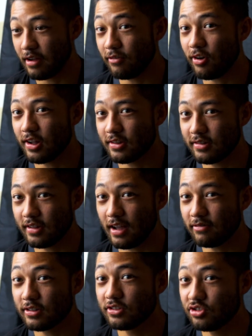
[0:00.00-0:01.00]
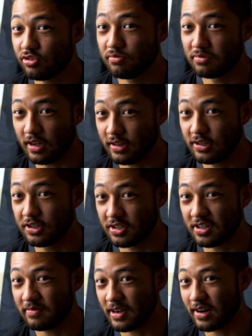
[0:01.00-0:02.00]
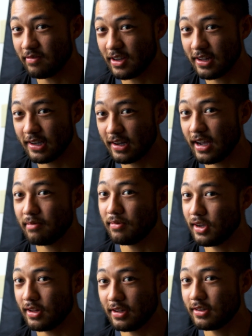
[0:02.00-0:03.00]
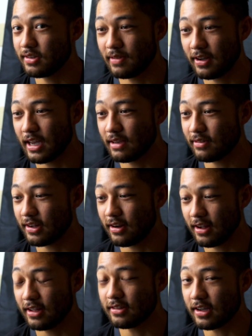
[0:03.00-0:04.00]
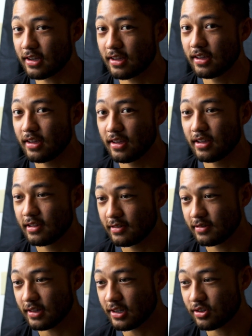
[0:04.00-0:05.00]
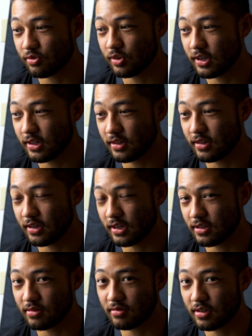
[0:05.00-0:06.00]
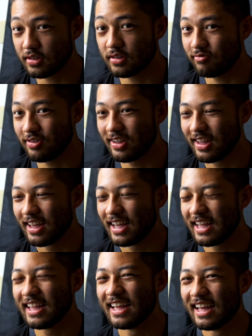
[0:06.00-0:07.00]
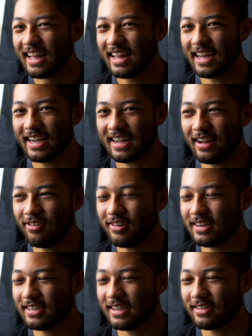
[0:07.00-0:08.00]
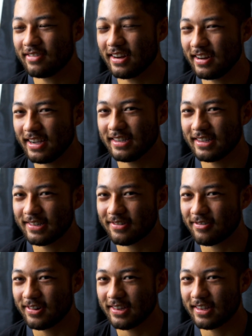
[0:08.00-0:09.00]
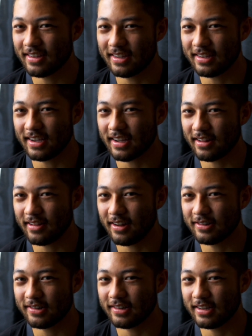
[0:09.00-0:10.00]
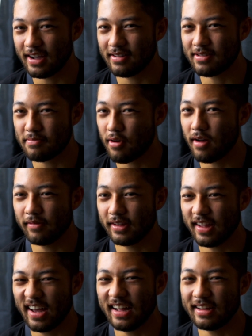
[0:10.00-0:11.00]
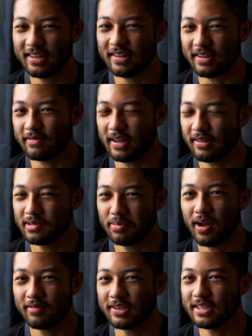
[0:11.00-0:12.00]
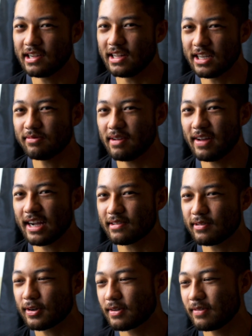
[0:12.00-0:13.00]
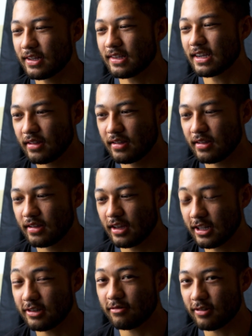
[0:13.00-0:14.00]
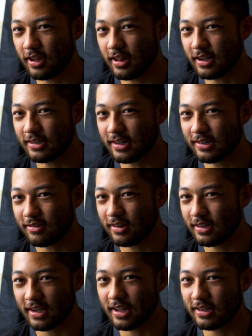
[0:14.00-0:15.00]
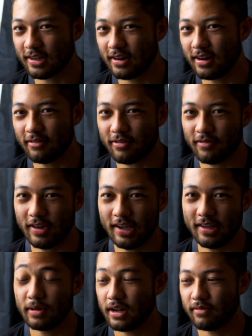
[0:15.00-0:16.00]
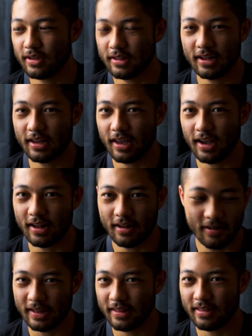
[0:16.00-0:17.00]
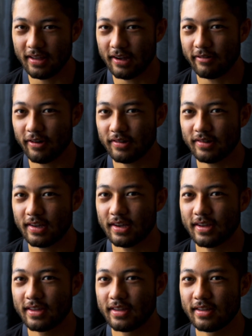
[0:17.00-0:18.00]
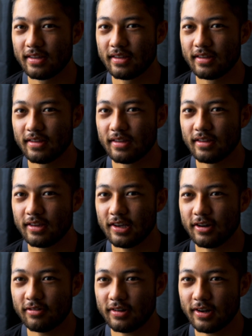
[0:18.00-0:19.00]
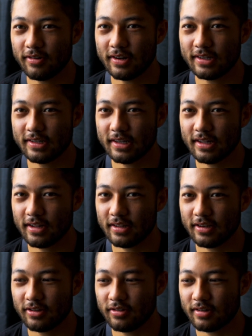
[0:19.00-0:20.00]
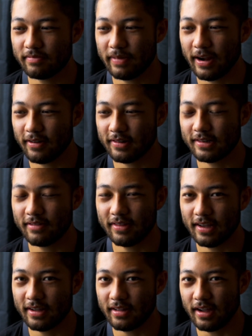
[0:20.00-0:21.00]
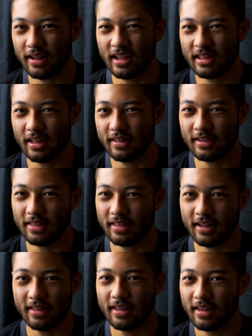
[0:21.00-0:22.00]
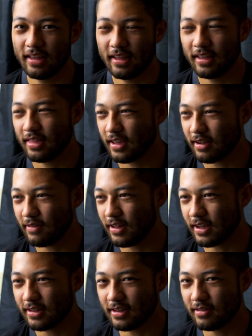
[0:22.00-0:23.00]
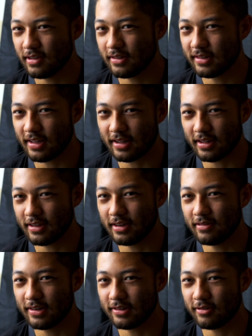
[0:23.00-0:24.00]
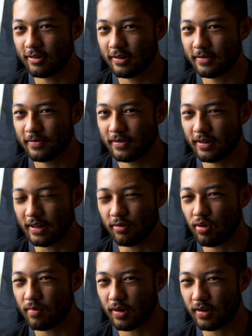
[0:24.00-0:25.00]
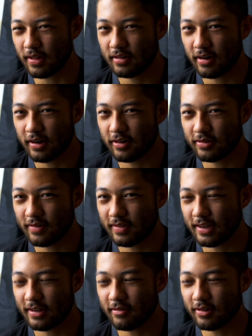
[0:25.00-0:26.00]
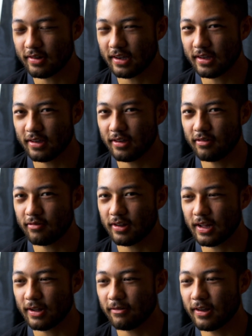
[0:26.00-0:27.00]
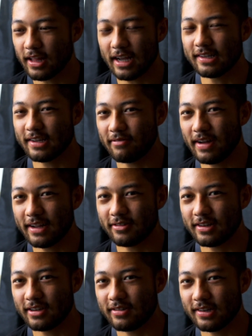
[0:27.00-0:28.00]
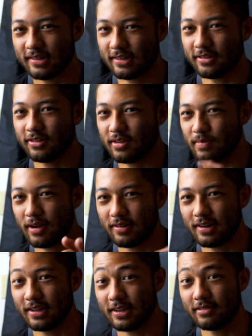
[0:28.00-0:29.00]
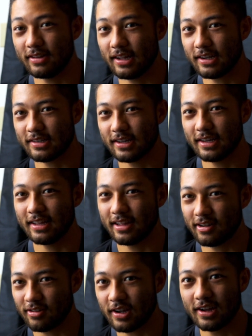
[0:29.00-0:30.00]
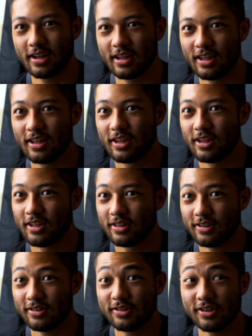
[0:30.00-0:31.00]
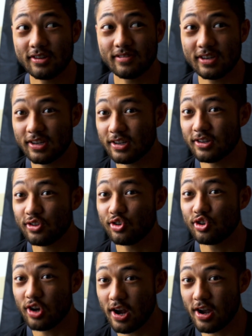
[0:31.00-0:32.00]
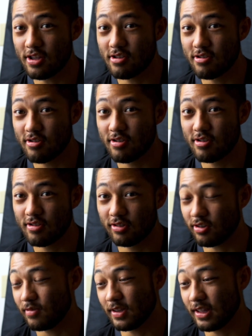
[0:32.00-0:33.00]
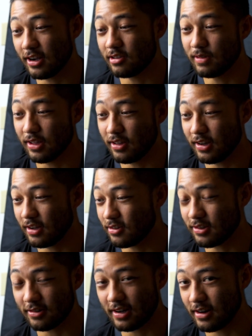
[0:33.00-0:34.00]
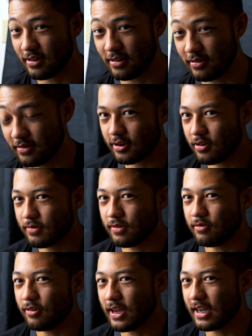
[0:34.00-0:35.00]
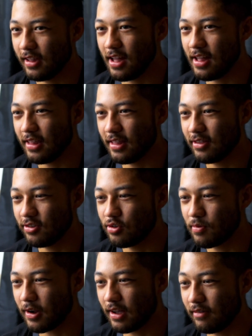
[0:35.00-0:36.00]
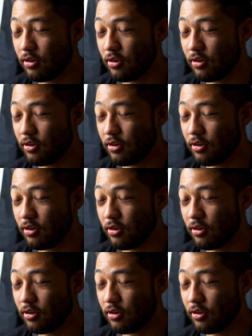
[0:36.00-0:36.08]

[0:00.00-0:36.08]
I've consumed a decent amount of media and played a decent amount of games on here, and it's like, this screen is like, I want to say it's my nicest screen, because it's like, logically it's probably not. It's like it's probably still is my MacBook, but it's like, it's a really nice ass screen. It's like, it's good enough for me. But I mean, then again, that thing where it's like, you don't notice it until you compare it to something like that thing about like TVs in like the TV store, or like Walmart or like Target or something, where it's like, you don't really realize how bad your TV is until you compare it to a TV next to it, and you're like, this TV is shit. So I mean, that could be a thing. Also, I don't know. In terms of weight, not super heavy.